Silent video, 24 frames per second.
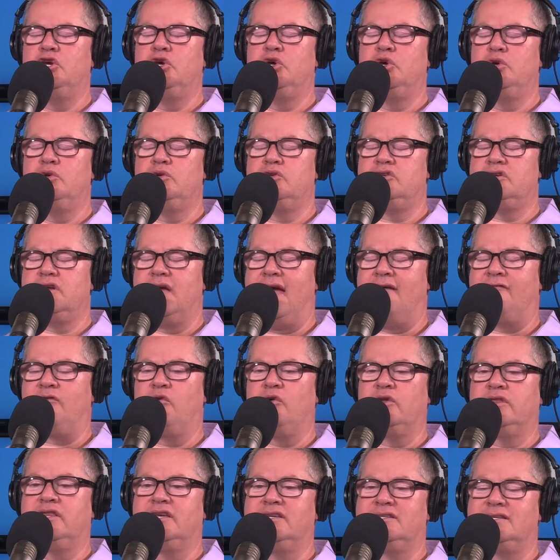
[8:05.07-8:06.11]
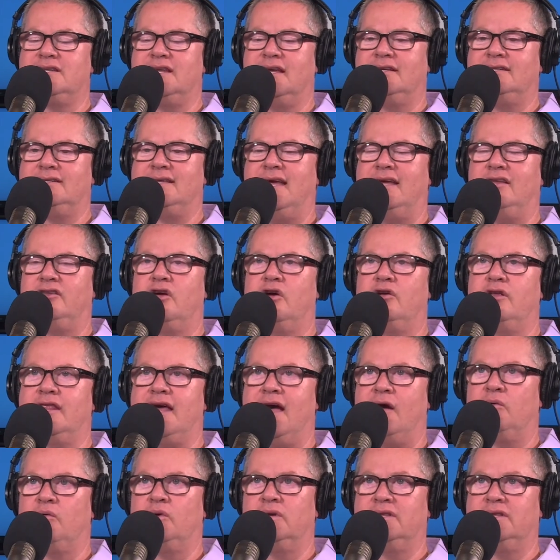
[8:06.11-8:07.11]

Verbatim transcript: huge. Everyone listening, take note of that.